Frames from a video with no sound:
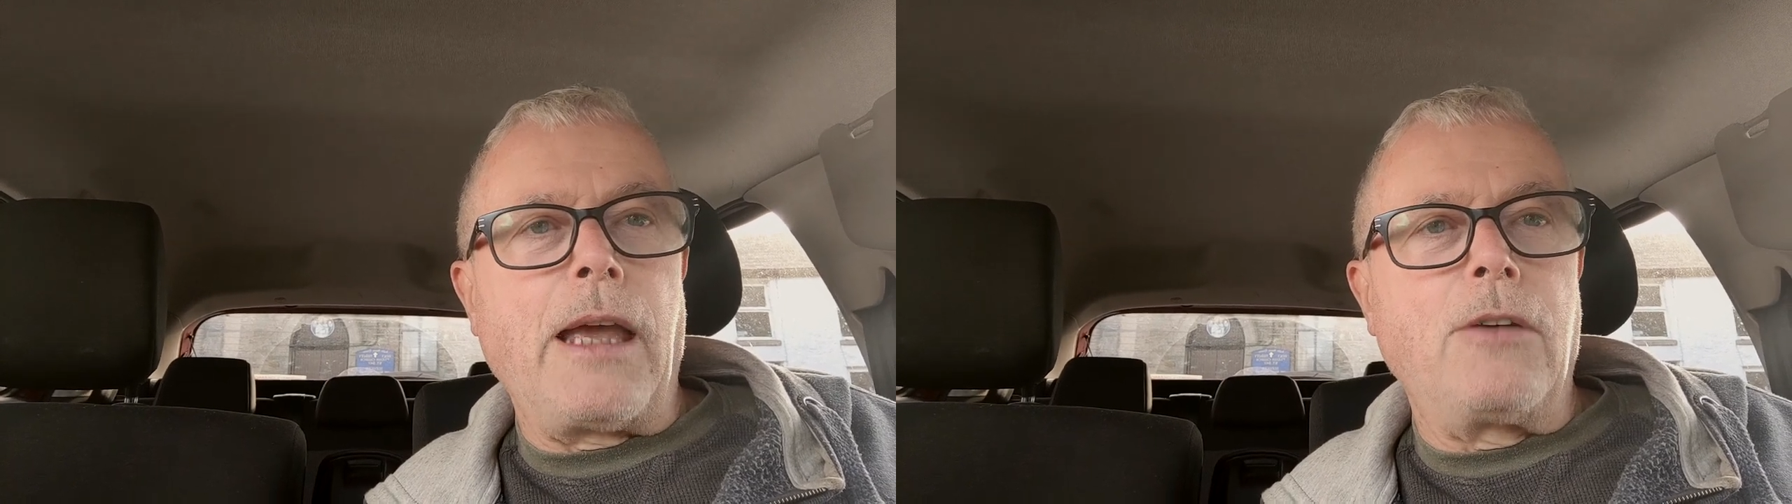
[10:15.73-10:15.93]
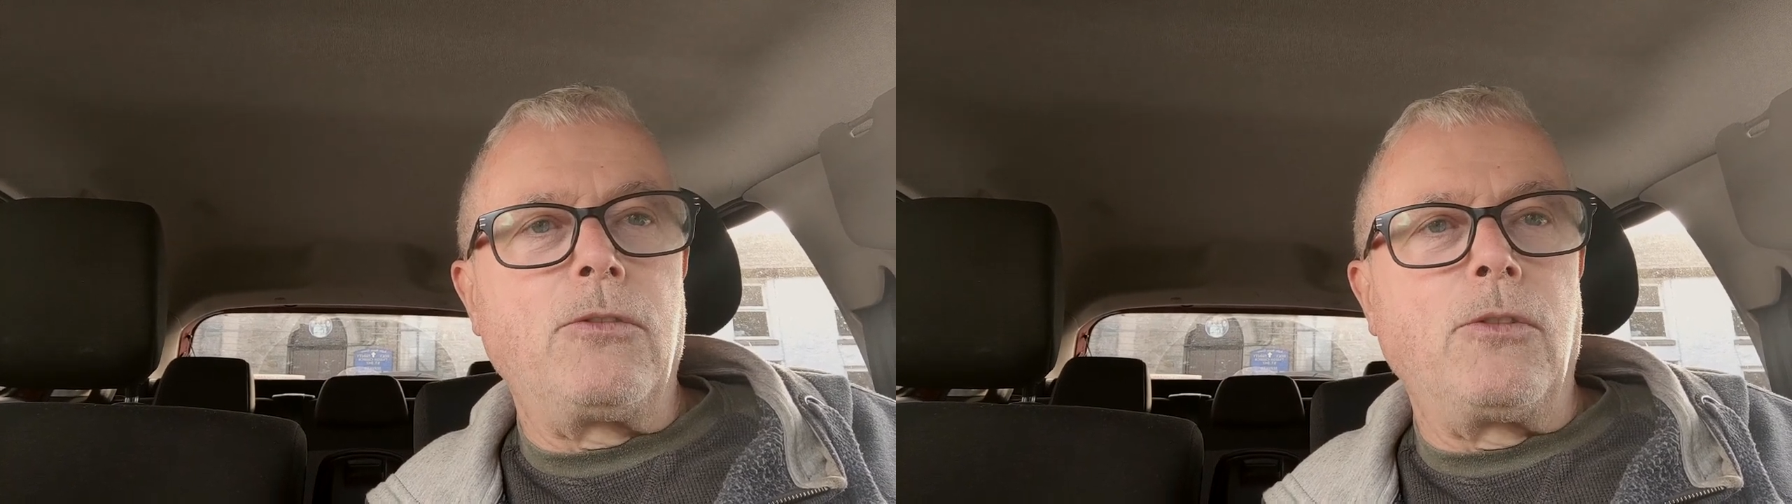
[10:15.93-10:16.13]

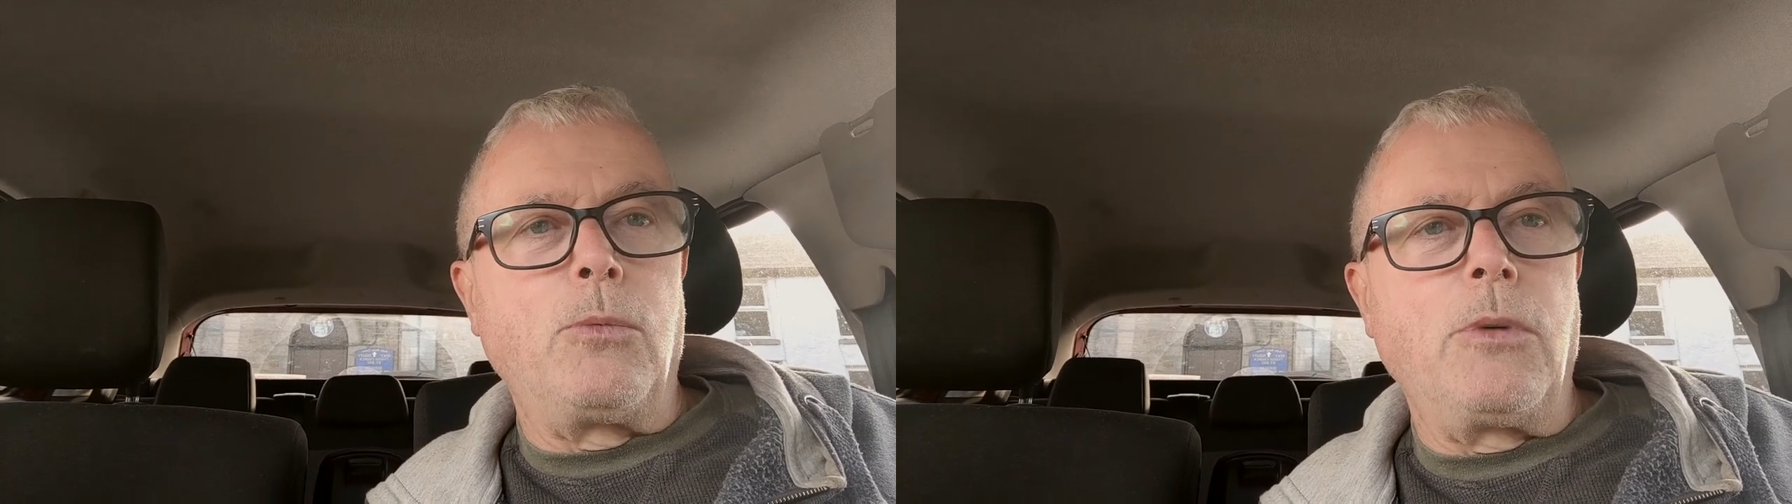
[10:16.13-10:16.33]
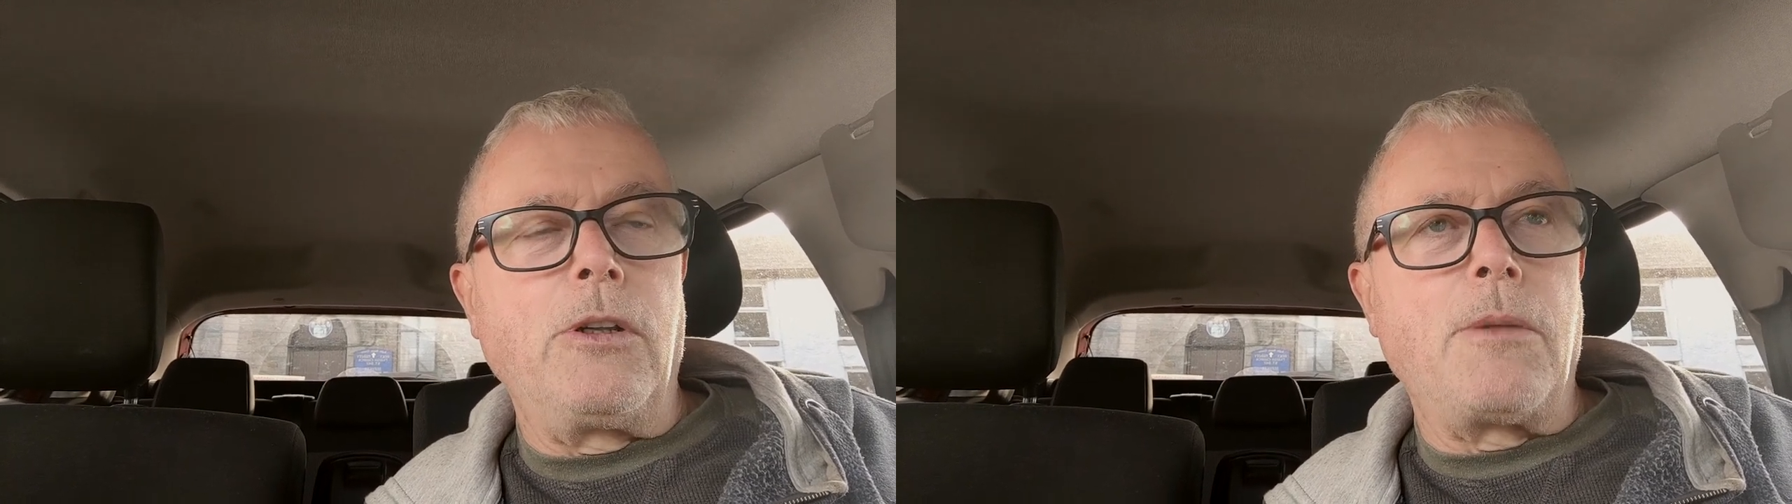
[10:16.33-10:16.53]
have
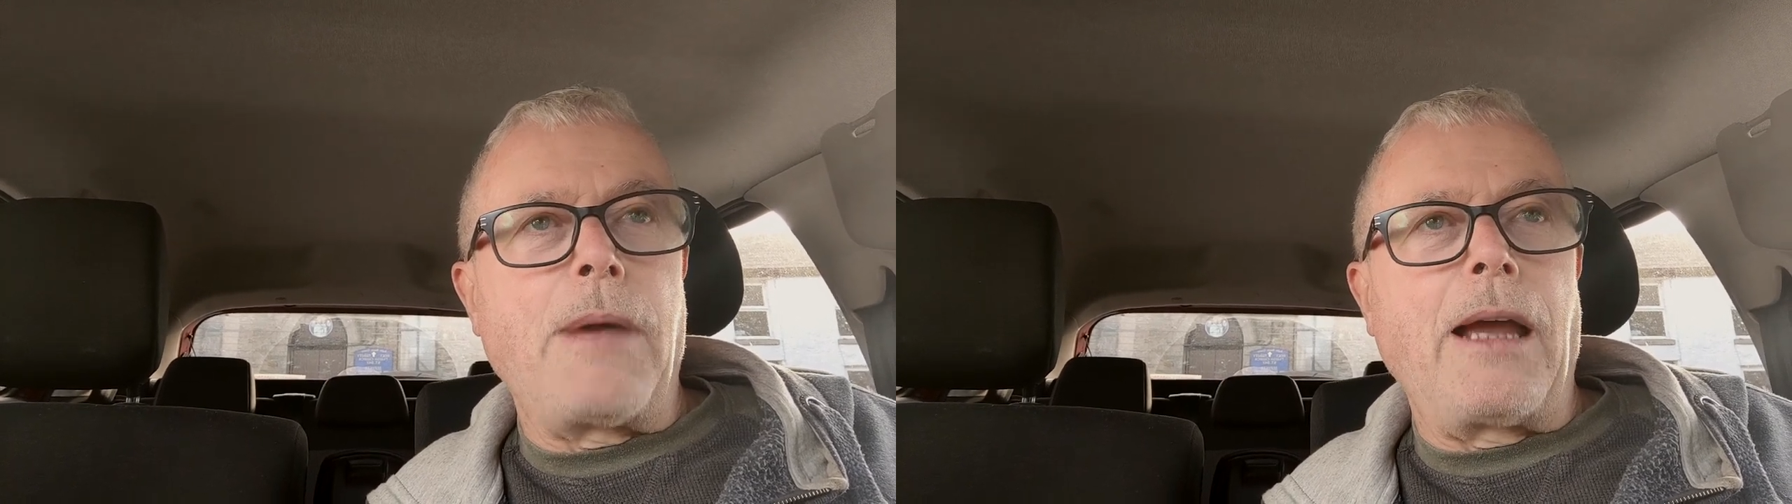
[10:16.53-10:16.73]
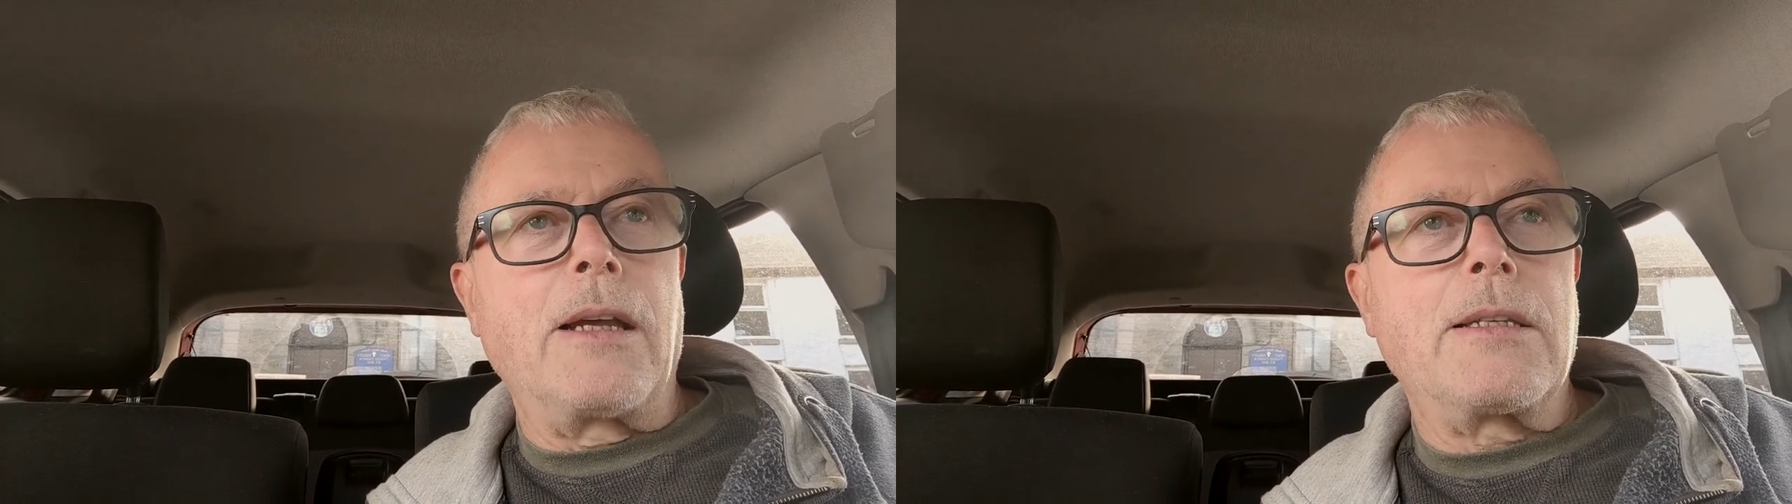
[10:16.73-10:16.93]
on one of the
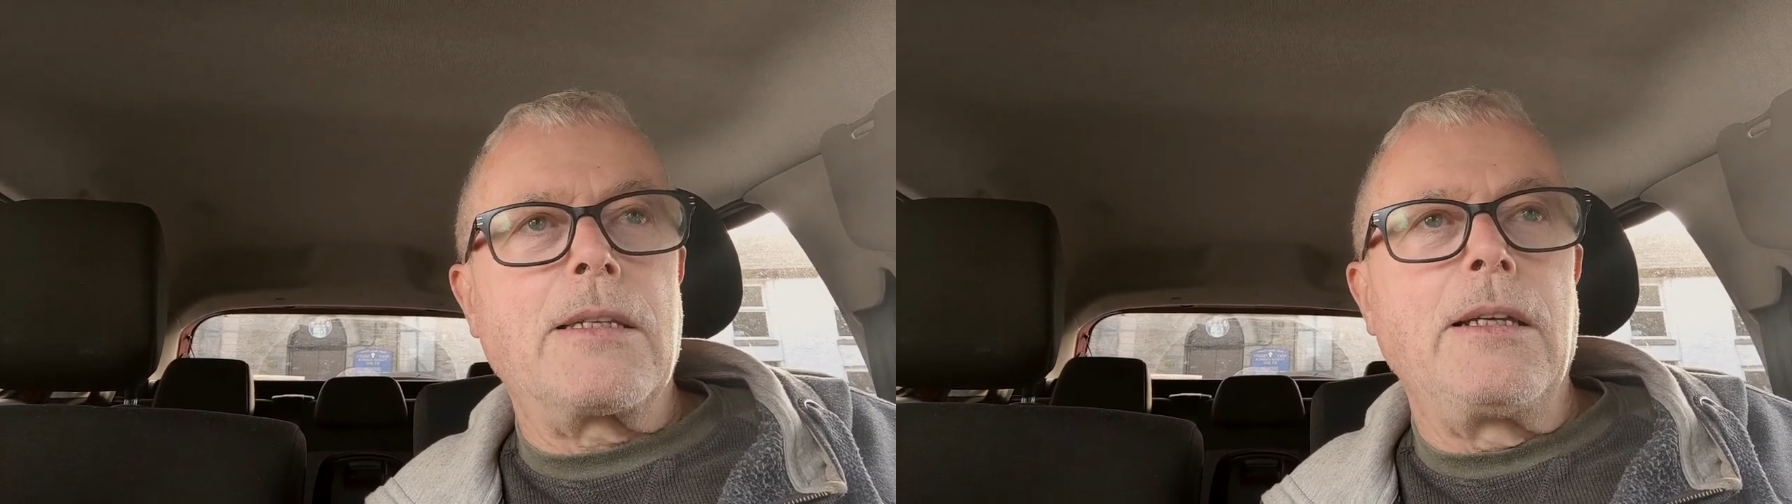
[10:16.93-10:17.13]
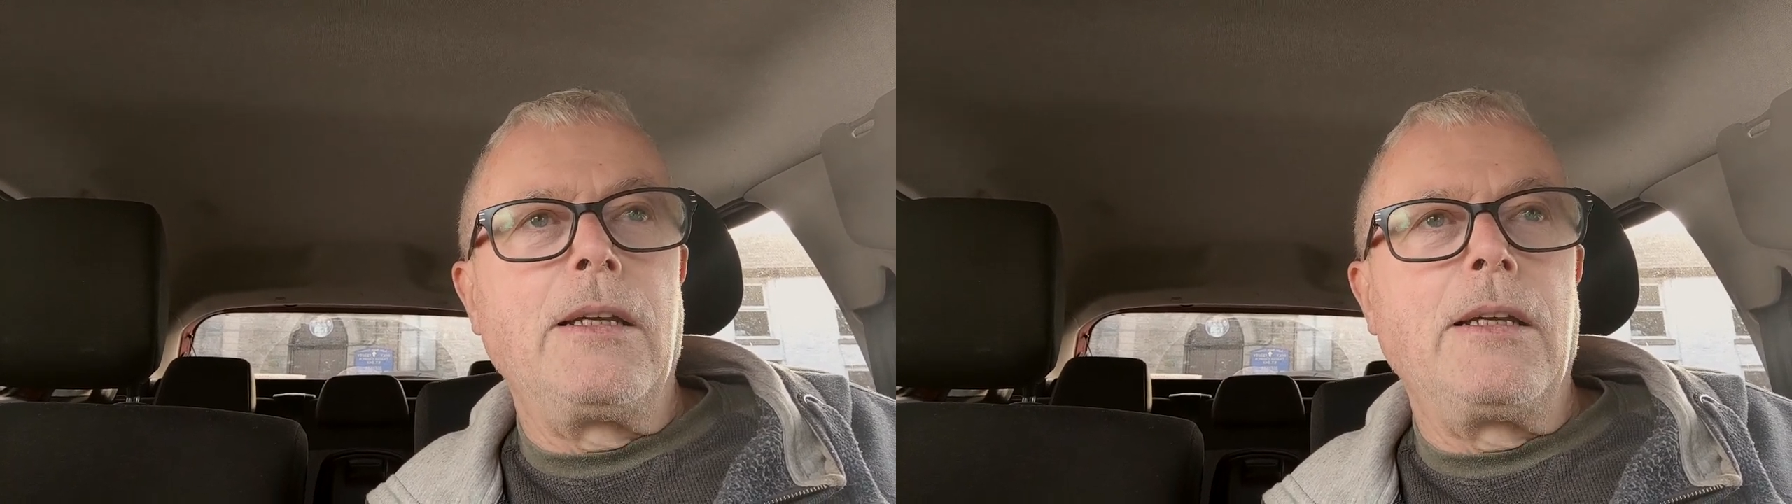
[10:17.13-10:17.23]
backs,